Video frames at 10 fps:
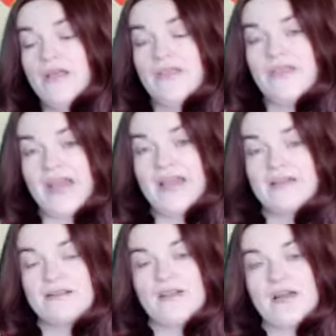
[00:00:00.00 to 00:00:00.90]
Then
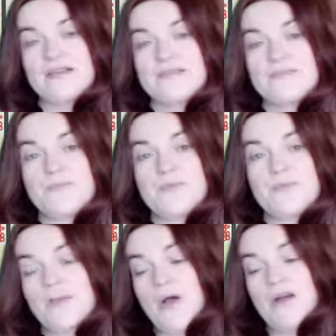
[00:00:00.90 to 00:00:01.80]
the last
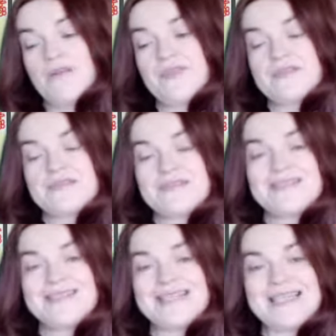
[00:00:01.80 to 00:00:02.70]
part of this is
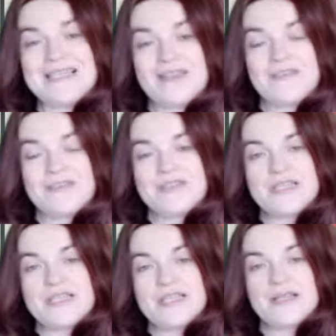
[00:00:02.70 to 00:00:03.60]
T, the other
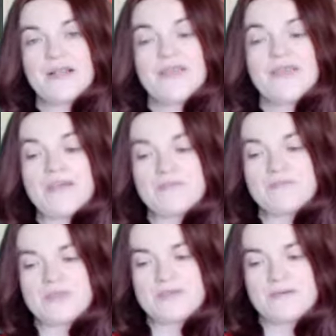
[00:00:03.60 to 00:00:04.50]
T,
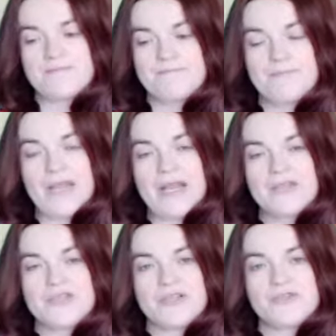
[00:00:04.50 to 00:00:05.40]
themes.
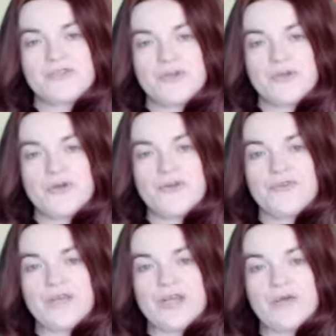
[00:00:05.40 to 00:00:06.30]
Mention 2 or
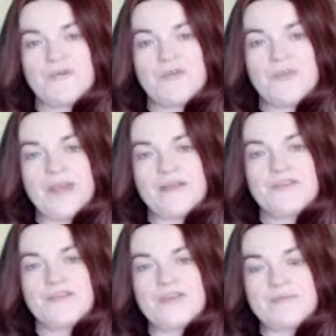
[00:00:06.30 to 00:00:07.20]
3 of the main
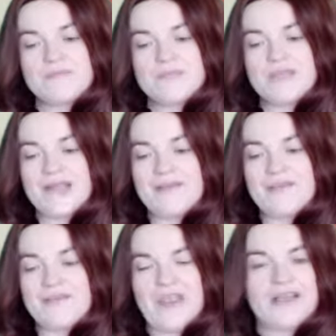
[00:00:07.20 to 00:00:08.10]
themes in the
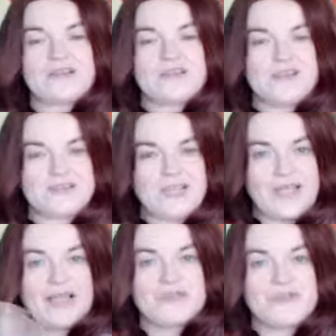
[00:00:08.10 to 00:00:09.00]
text. So that's the
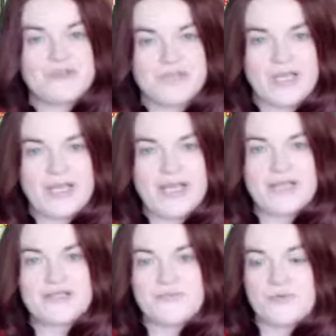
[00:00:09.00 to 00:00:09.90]
issues that it
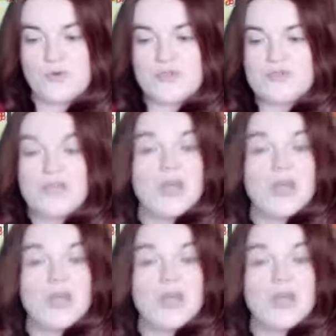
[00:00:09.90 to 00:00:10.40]
explores.